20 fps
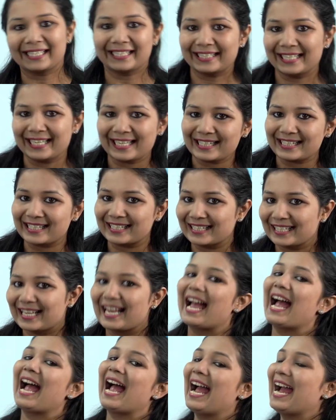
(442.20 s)
Yes.
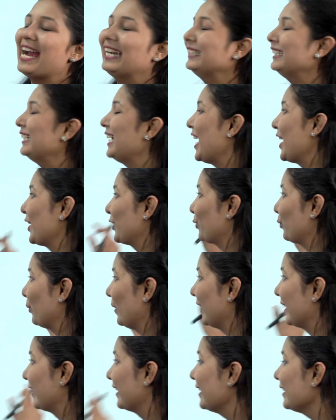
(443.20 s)
And the last
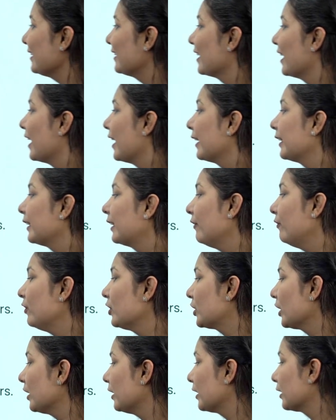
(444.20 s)
one is
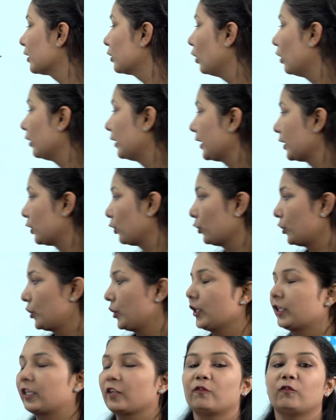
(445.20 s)
division is not
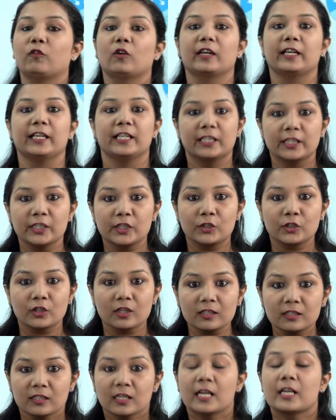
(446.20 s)
associative for
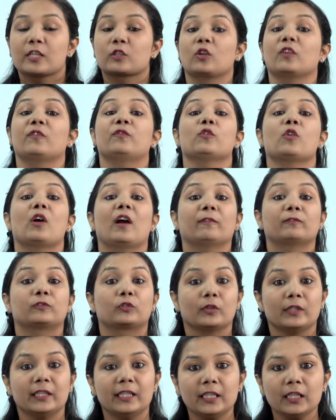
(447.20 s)
integers. So if you have
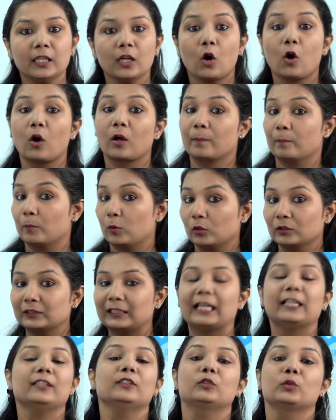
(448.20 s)
3 or more
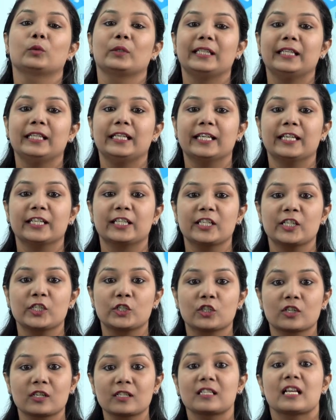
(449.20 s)
than 3
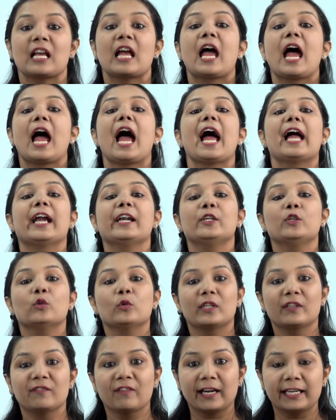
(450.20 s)
integers and you
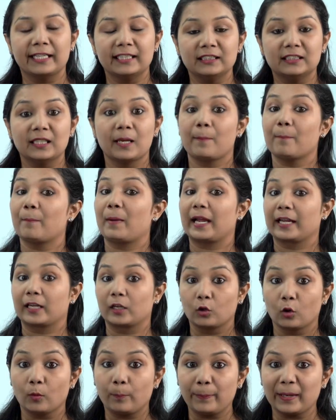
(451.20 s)
divide them by
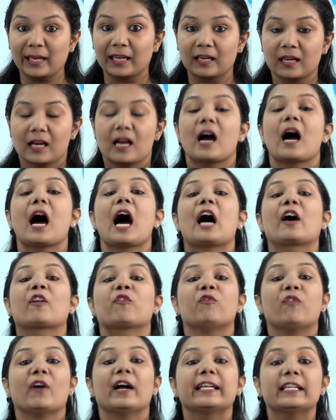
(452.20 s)
grouping, our
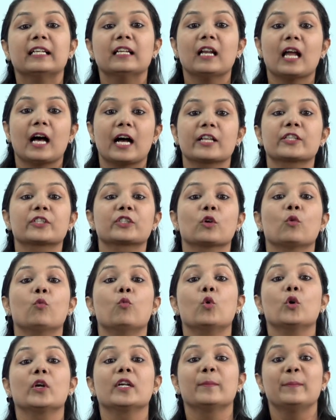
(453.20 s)
final answer
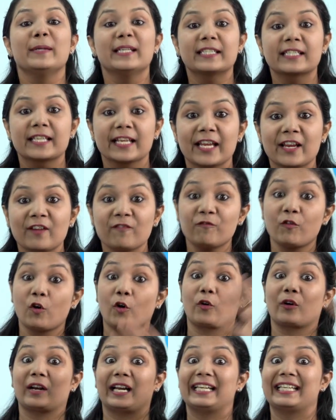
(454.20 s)
won't be same
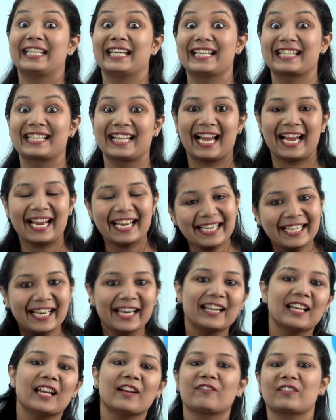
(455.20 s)
for right hand side
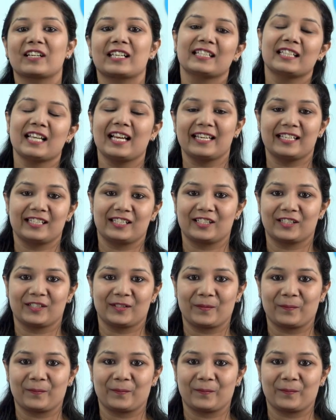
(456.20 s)
and left hand side.